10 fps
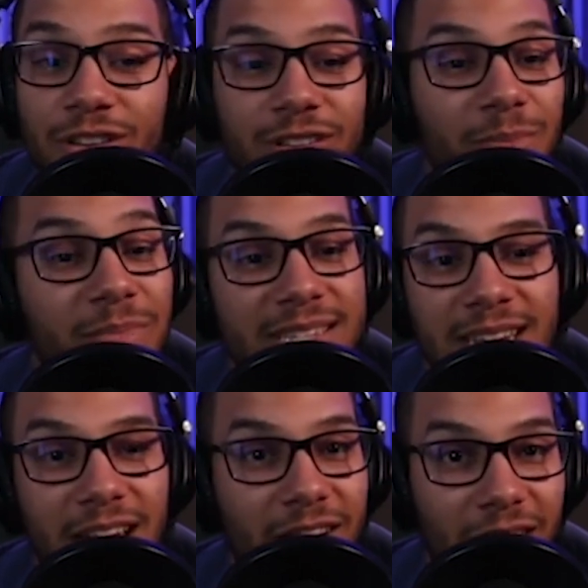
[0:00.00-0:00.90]
you're
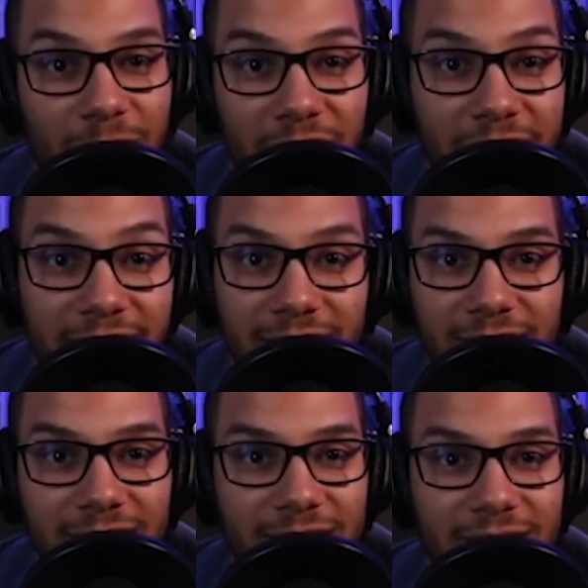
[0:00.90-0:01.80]
missing out on a lot of money.
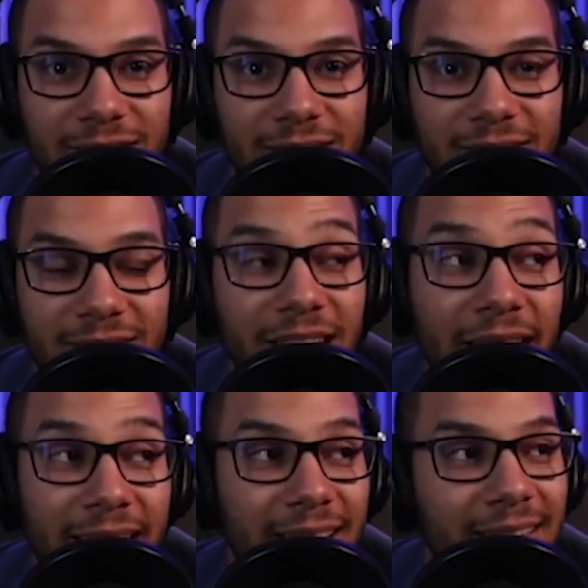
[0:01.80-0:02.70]

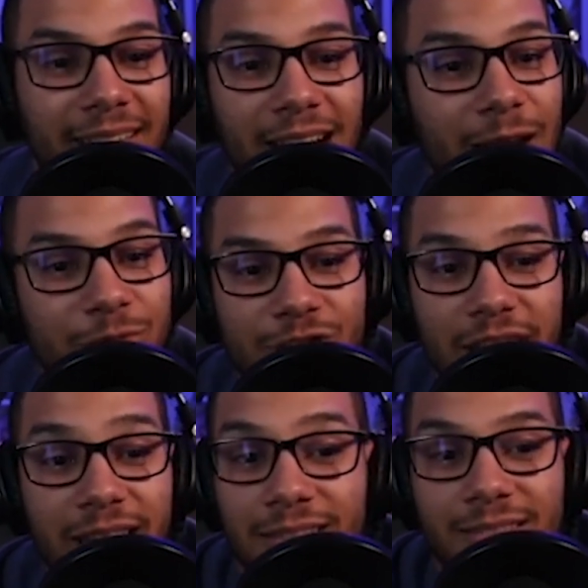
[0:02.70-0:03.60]
Like, I'm
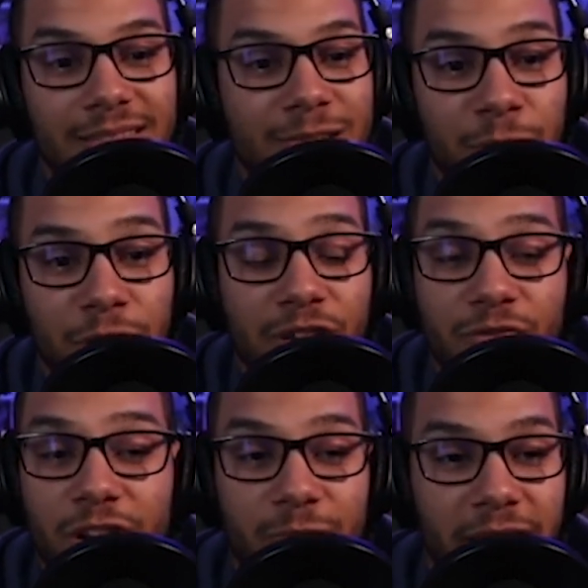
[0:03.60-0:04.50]
just saying, it's a
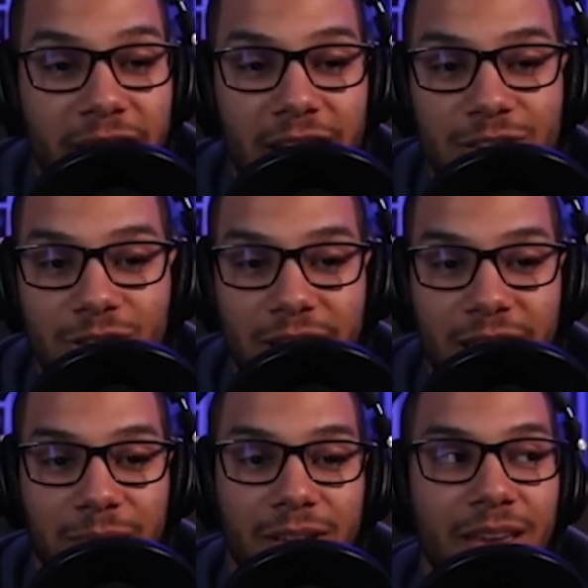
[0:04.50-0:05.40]
perfect free-to-play console
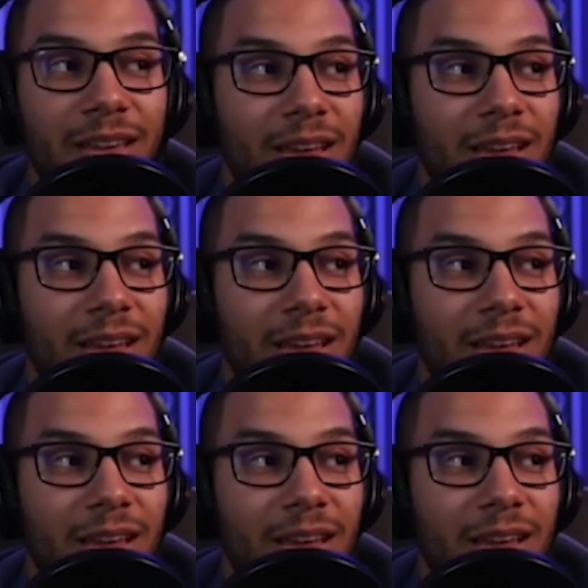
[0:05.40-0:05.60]
game.